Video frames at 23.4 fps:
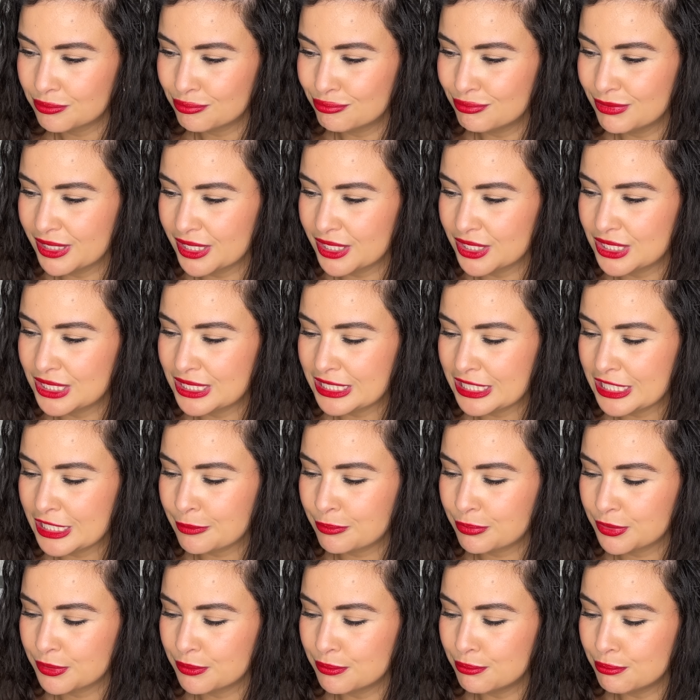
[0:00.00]
like a
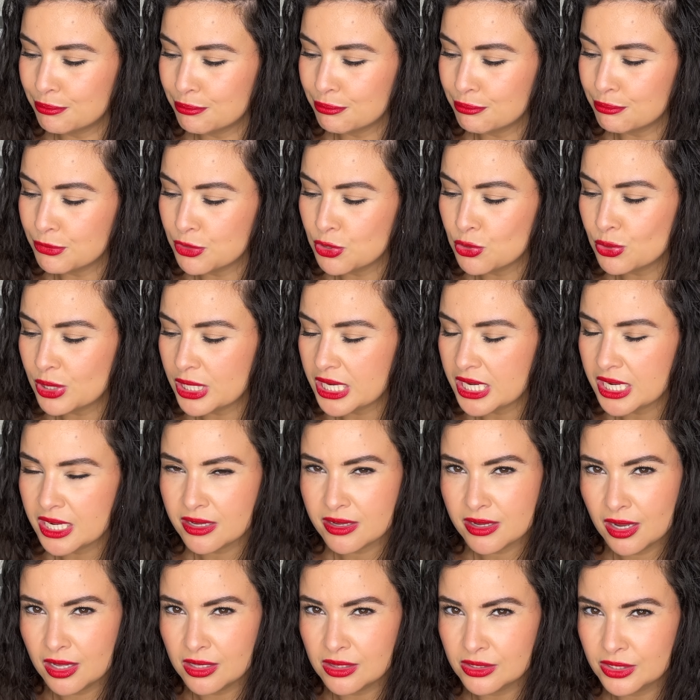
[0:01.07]
deep, moody
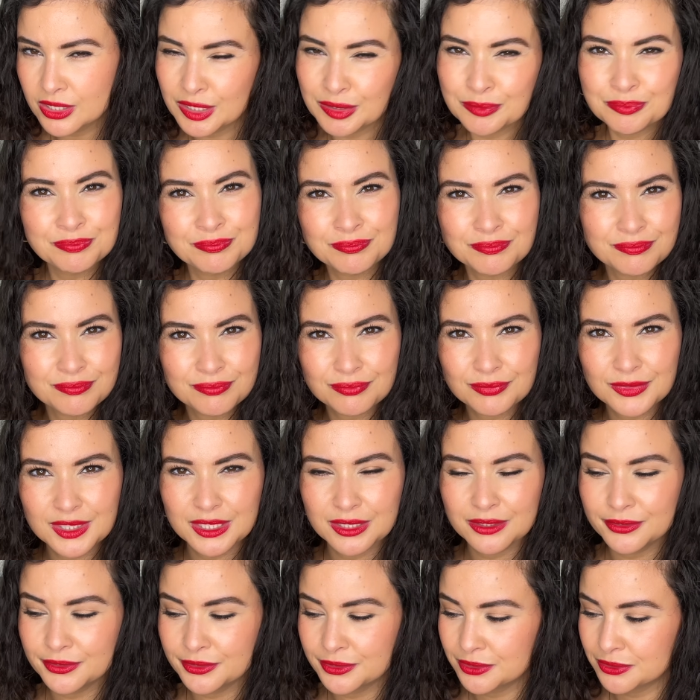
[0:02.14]
color
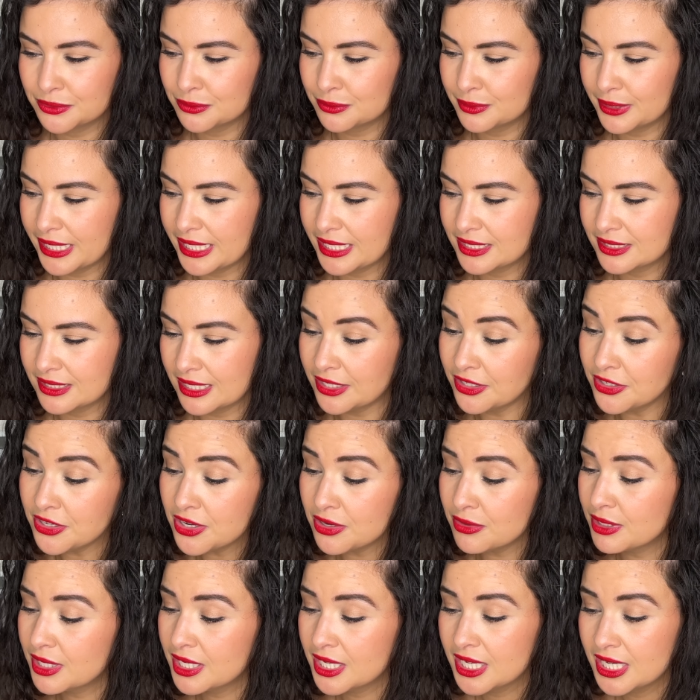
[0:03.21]
looks great. I don't
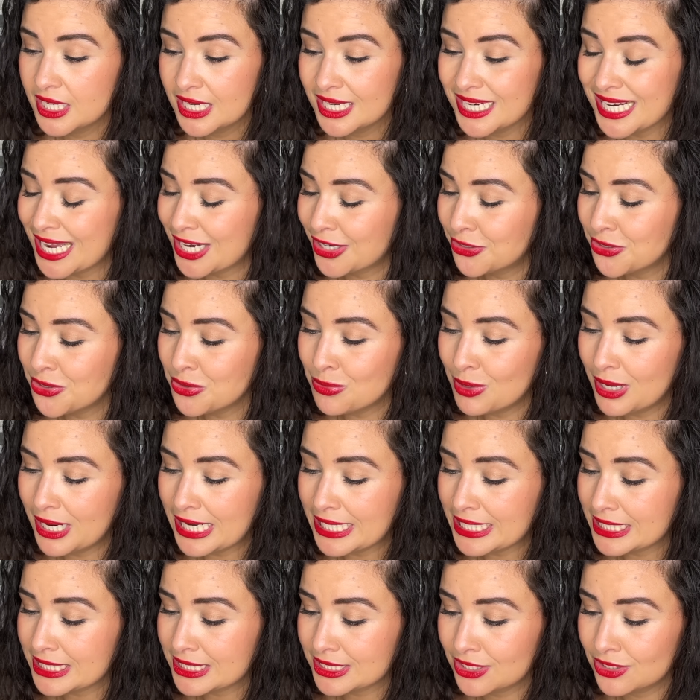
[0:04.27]
know. I don't know why
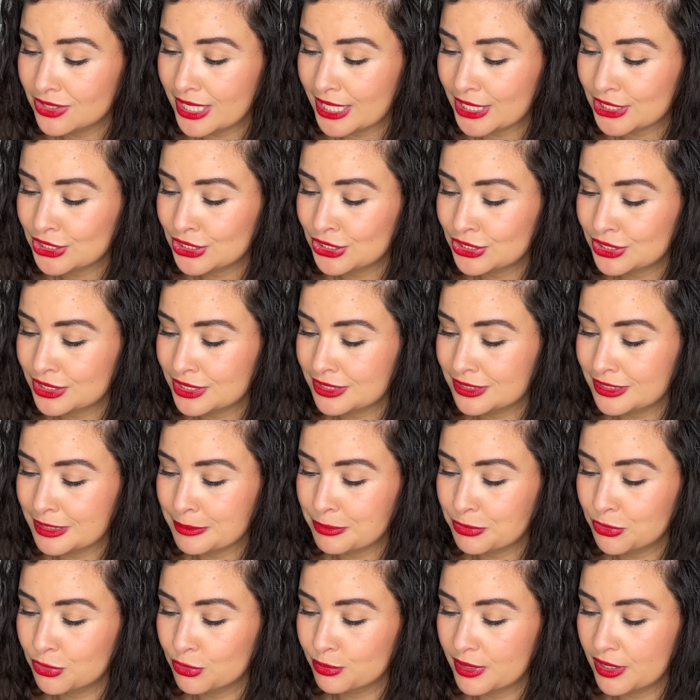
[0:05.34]
this collection just
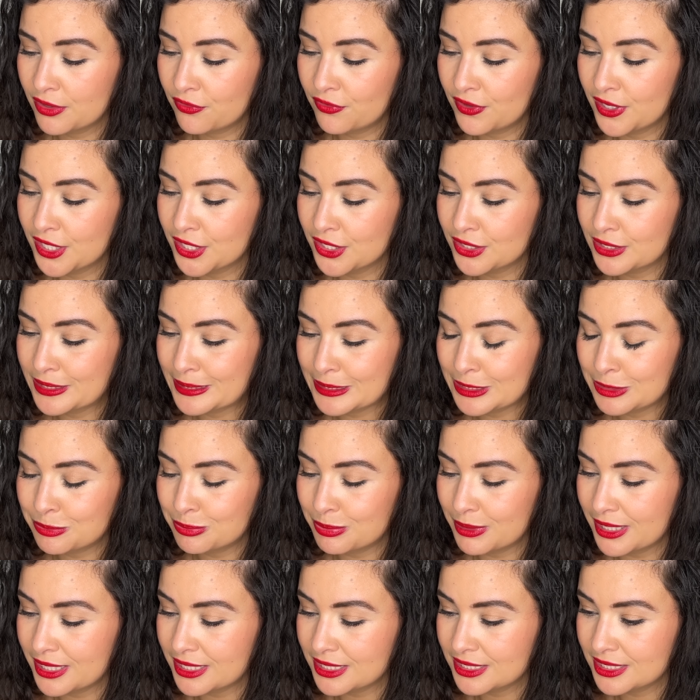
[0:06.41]
slipped through my fingers,
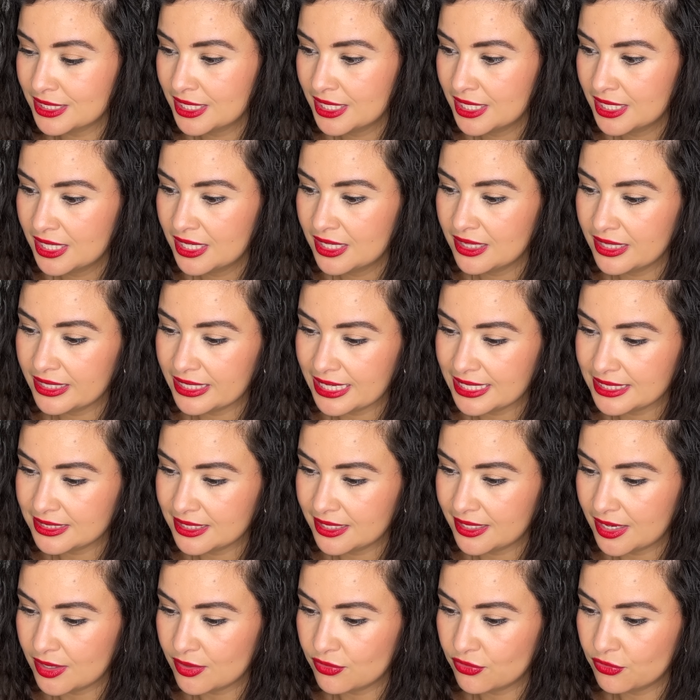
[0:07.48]
but like I
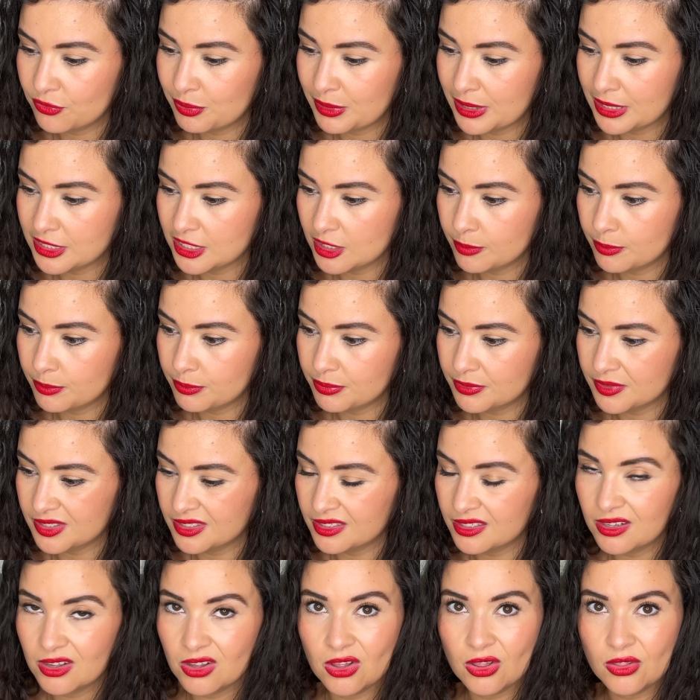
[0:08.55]
said, I've picked up
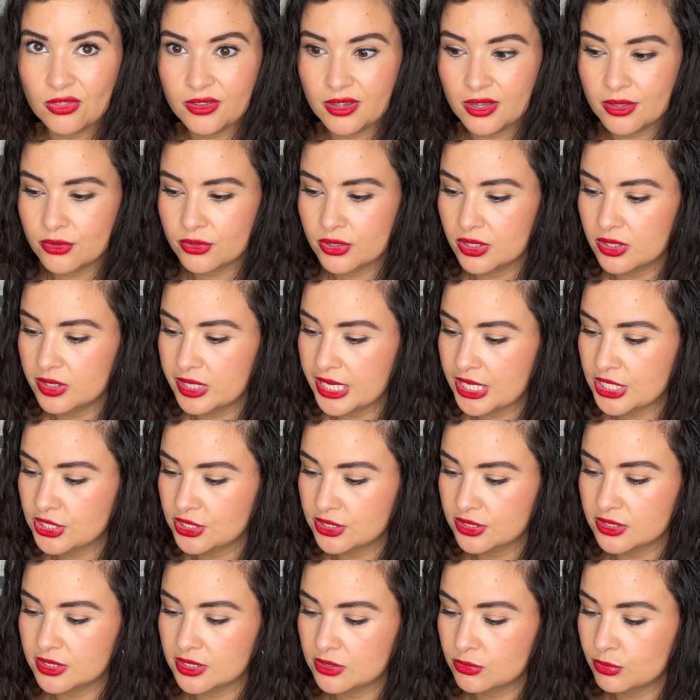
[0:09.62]
all the other
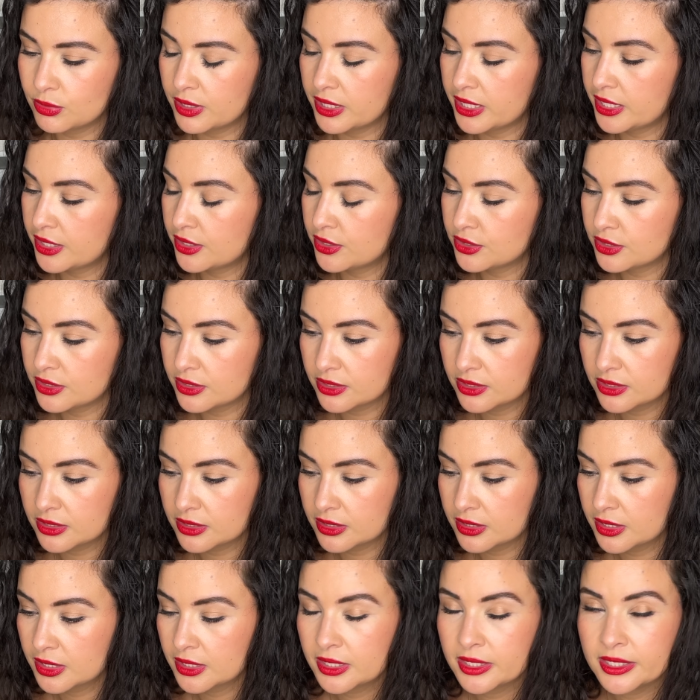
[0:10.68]
collections. This one here just
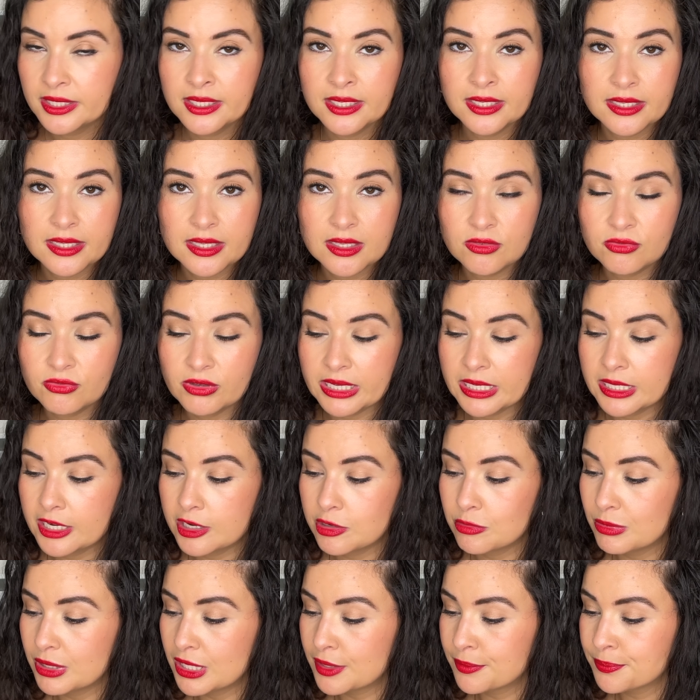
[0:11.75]
evaded
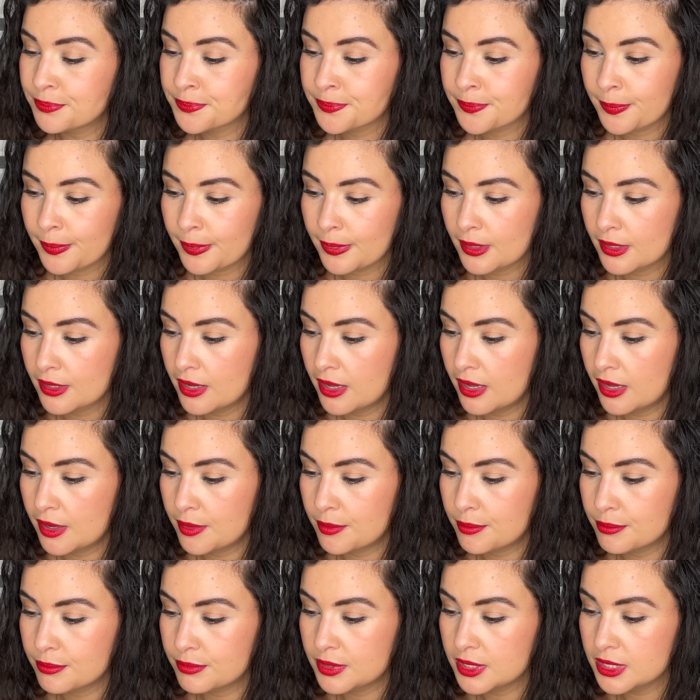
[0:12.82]
me.
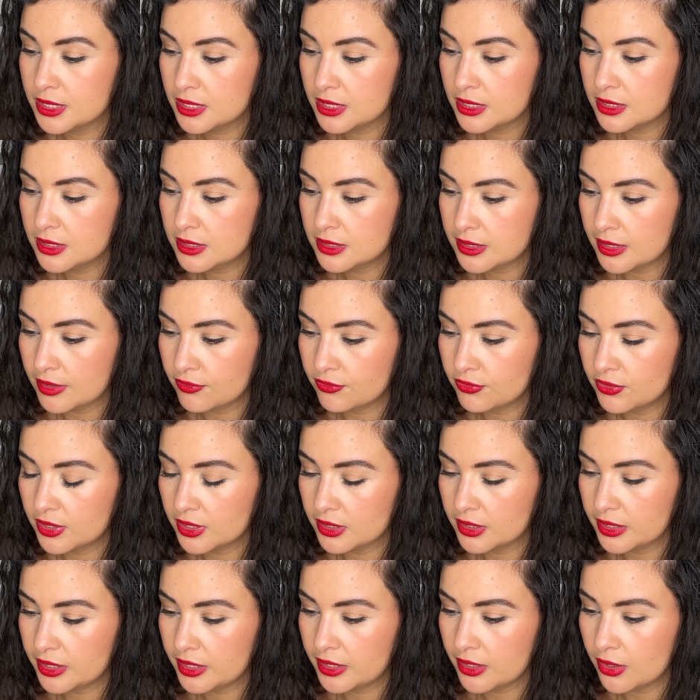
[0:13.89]
Um, this is
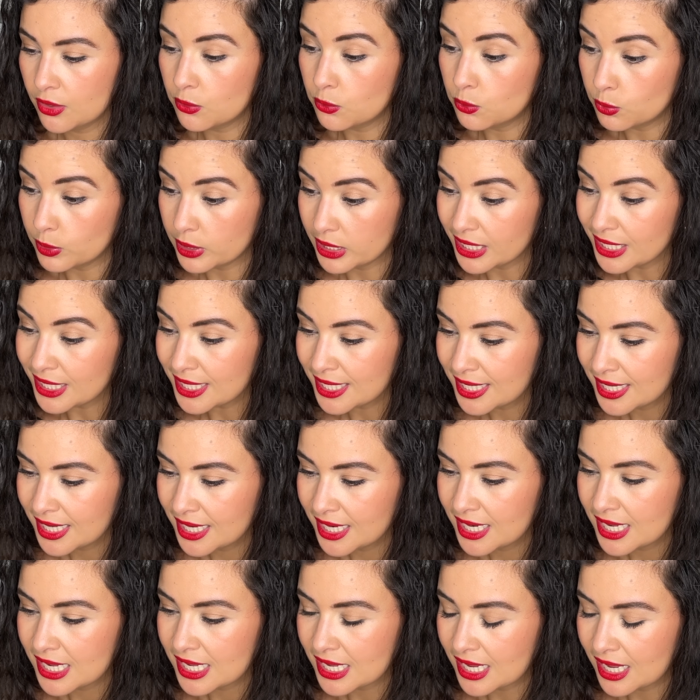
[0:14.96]
definitely a oui.
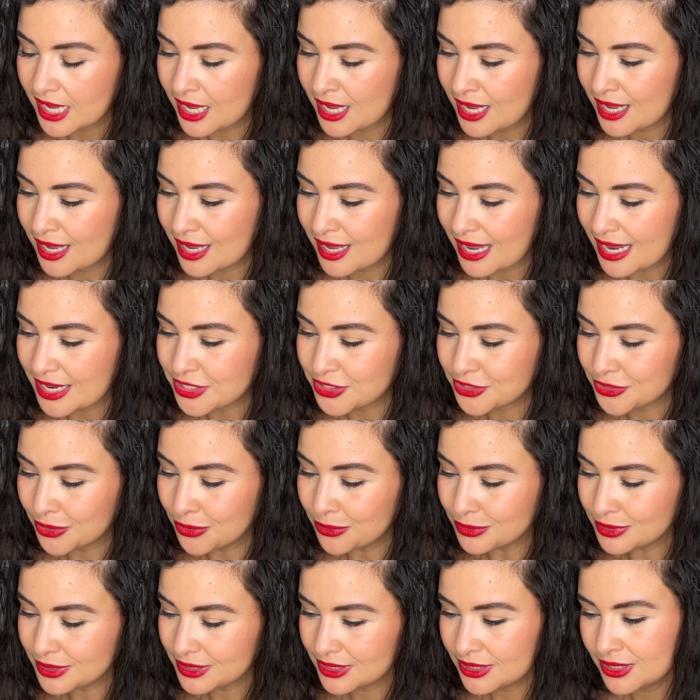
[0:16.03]
Uh, I
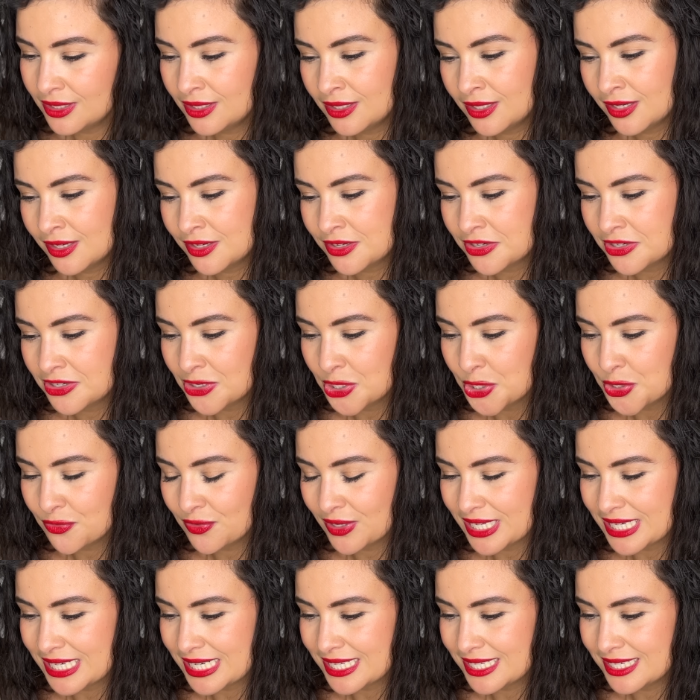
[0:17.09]
don't know if
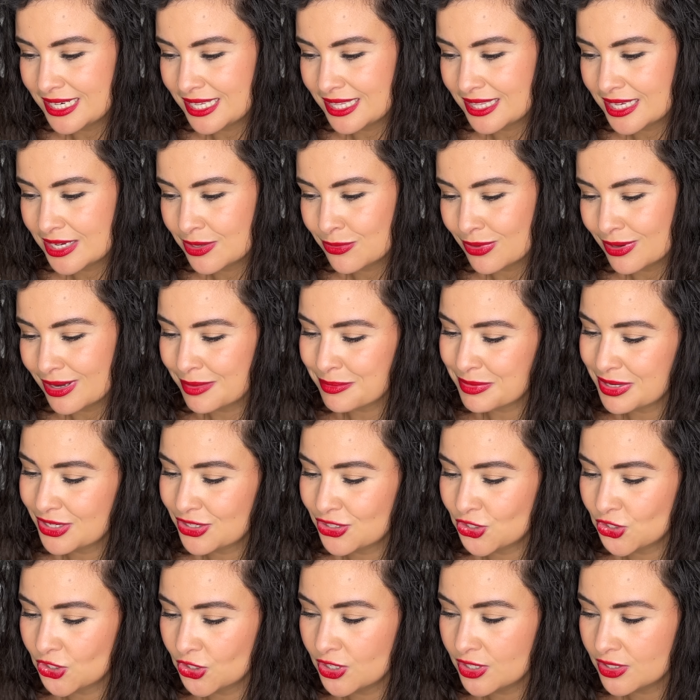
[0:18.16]
I need anything. I mean,
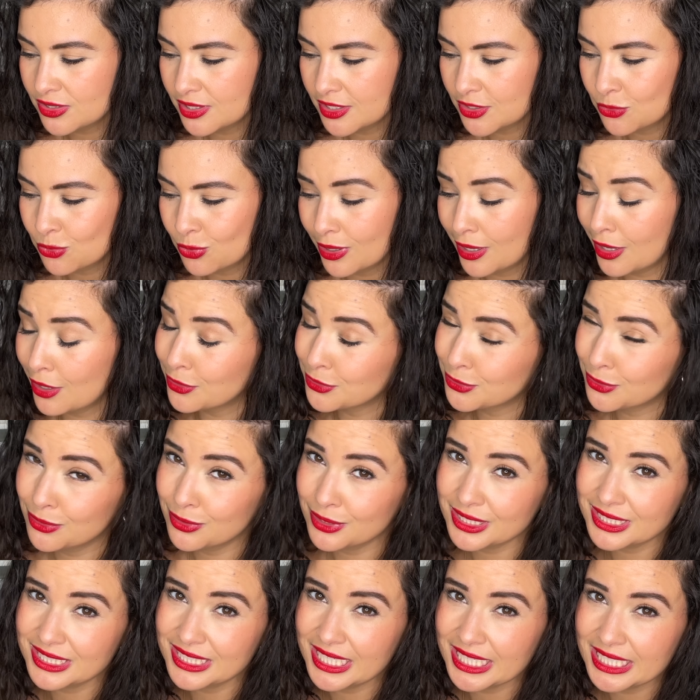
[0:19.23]
Je ne sais quoi also
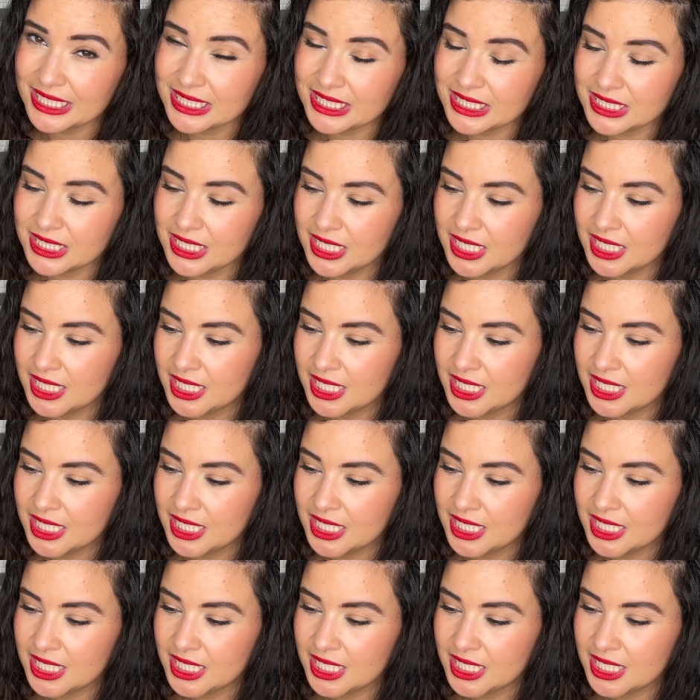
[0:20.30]
looks nice.